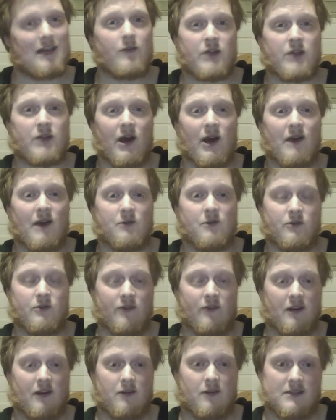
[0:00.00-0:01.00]
time to
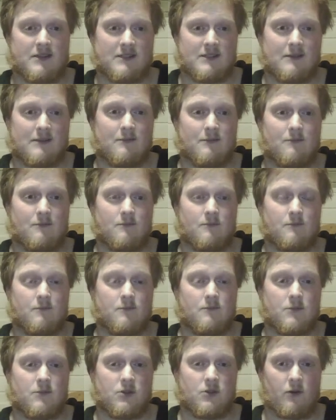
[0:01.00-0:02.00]
figure this
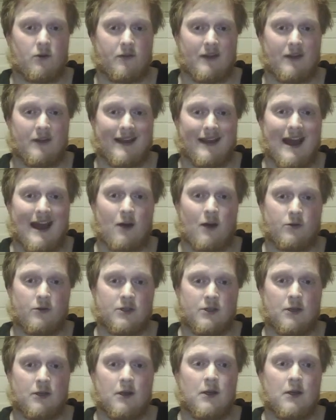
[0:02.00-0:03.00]
sort of thing out,
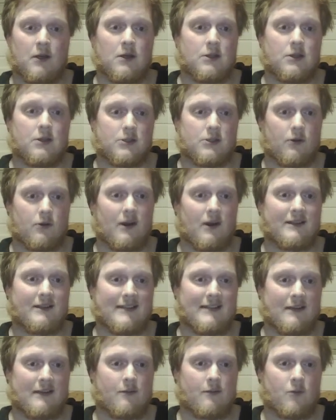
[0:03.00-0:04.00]
so I
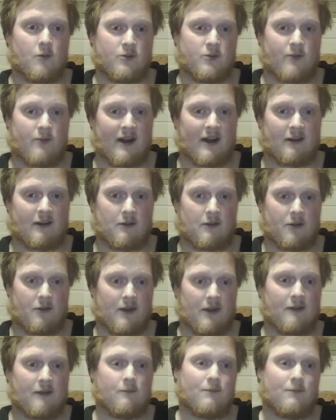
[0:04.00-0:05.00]
did the most practical
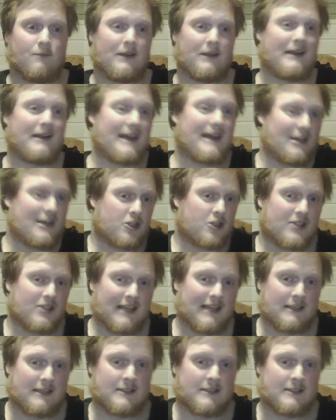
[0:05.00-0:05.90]
thing, played h6.